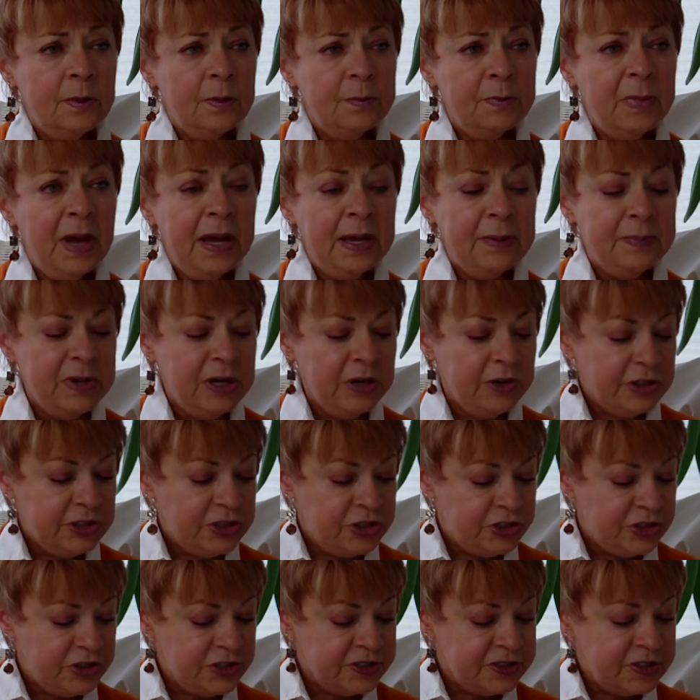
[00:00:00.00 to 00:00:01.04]
my
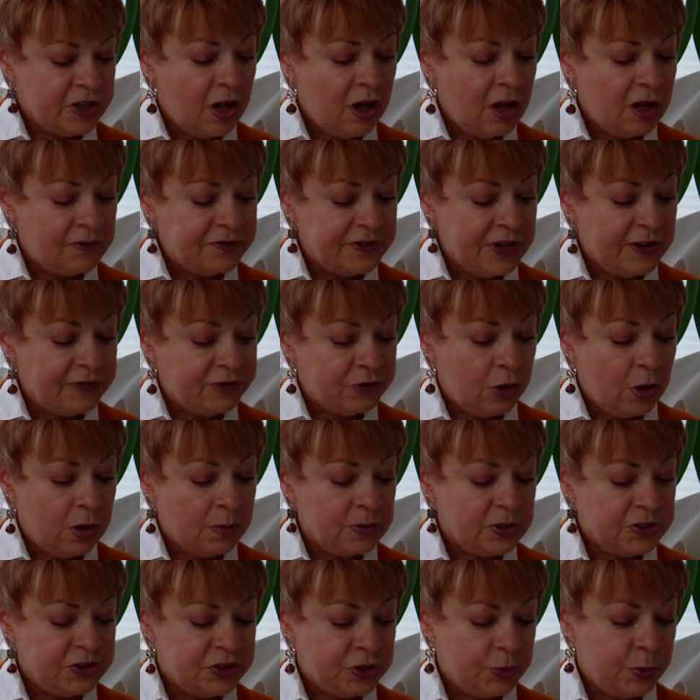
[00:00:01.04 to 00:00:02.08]
marriage dissolved after
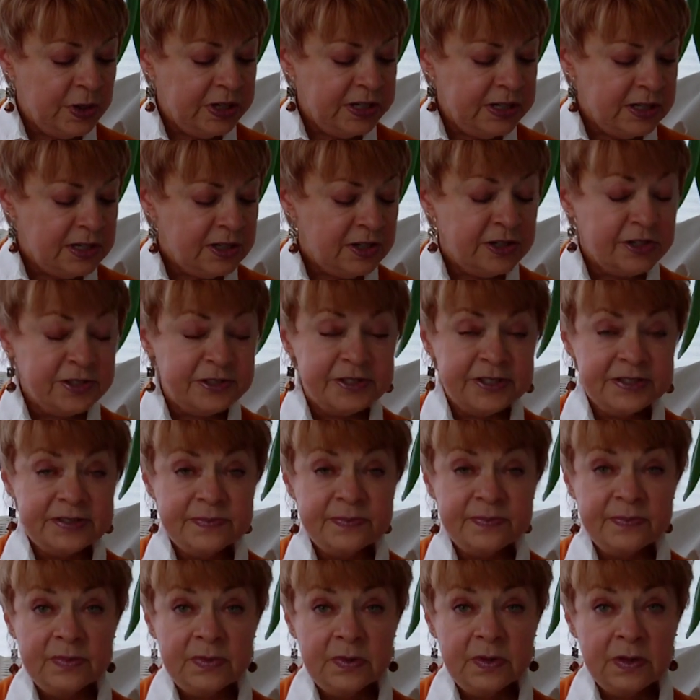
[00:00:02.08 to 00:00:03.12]
almost 20 years.
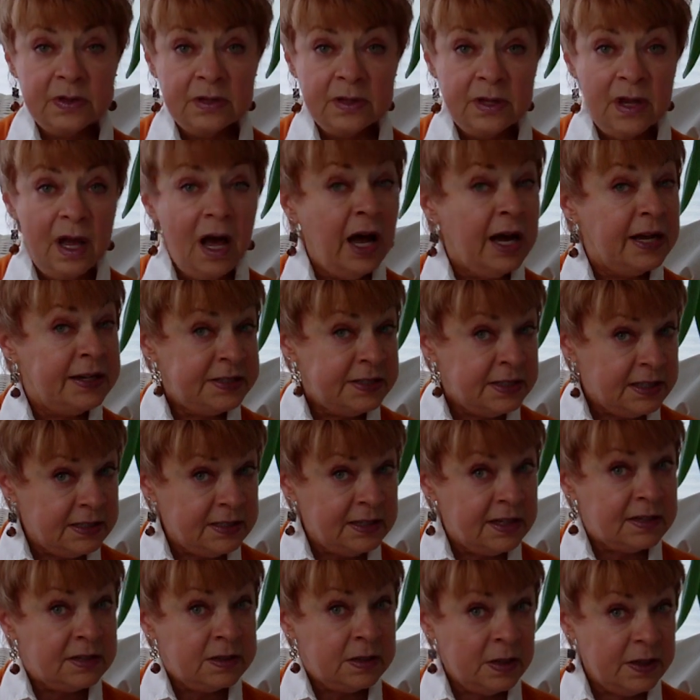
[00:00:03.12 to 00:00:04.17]
I did
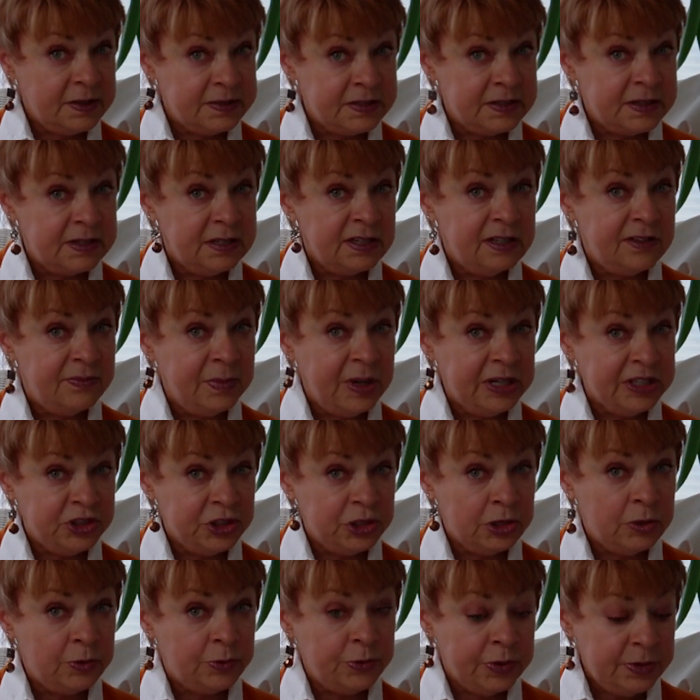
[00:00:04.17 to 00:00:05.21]
get custody of my
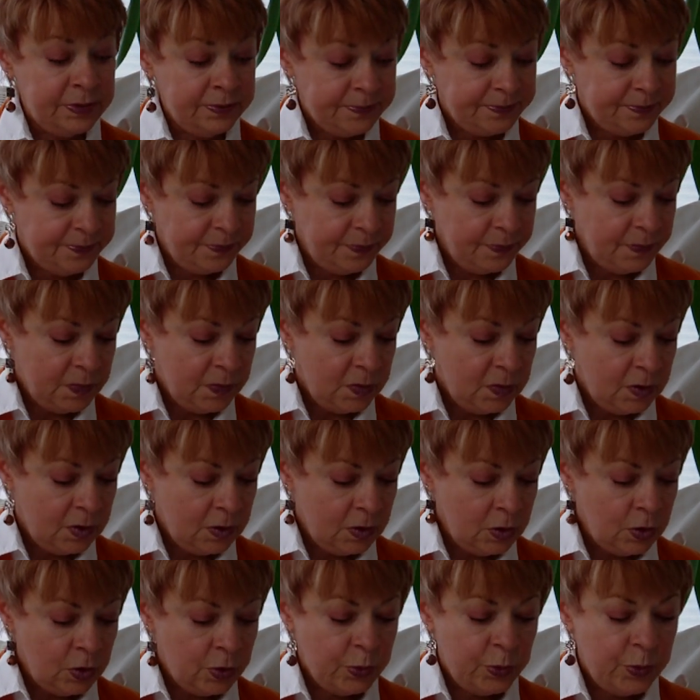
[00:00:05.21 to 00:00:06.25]
children,
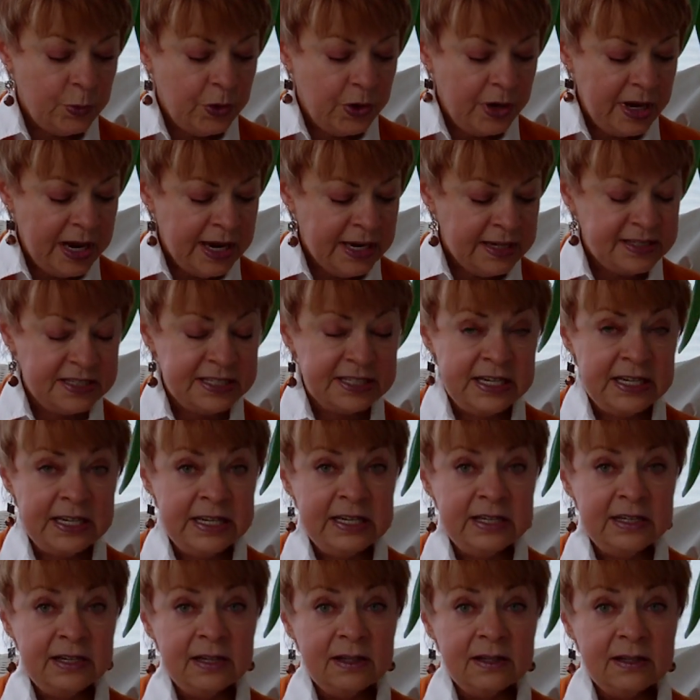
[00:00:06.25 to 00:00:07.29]
who were
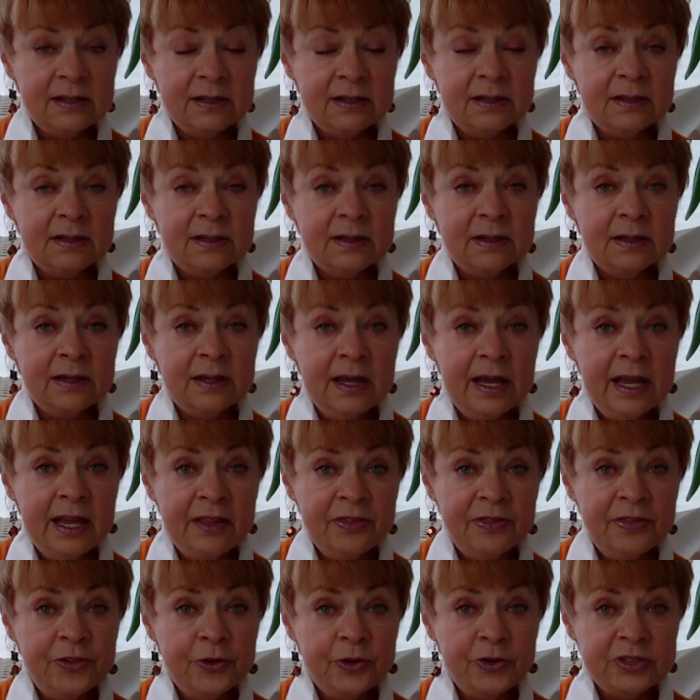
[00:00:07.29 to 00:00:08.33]
18
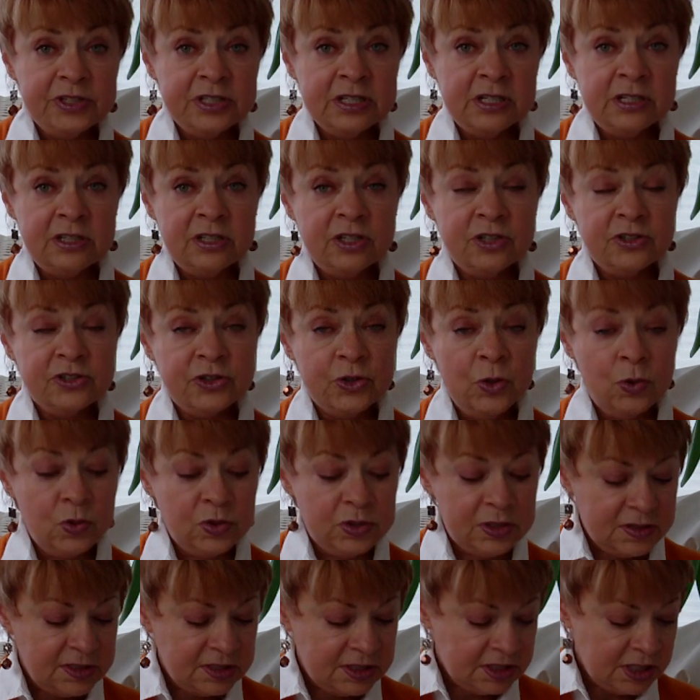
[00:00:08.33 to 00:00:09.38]
and 13 years
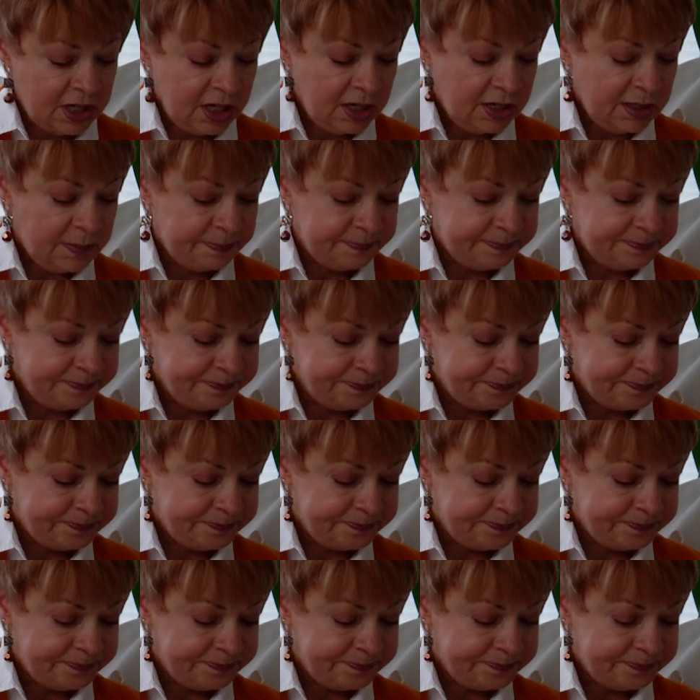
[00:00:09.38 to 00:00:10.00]
old at the time.